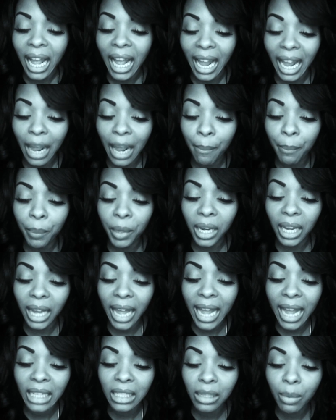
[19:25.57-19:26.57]
and
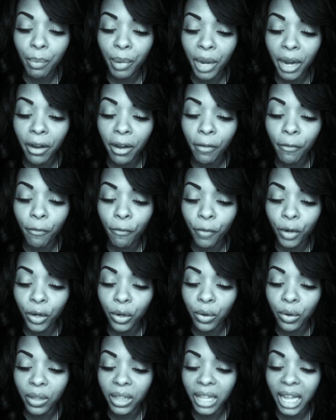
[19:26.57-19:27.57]
plants bearing
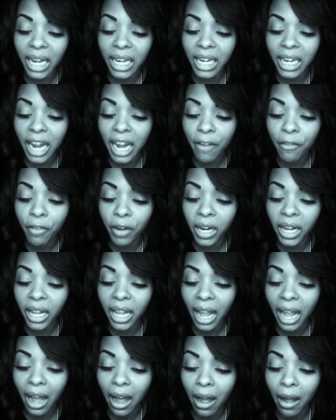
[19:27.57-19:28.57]
fruit that never
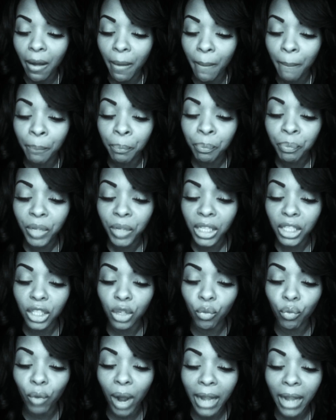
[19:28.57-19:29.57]
come
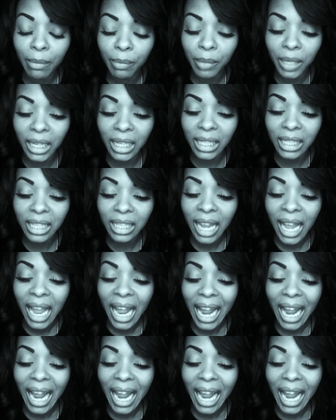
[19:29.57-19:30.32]
to ripeness,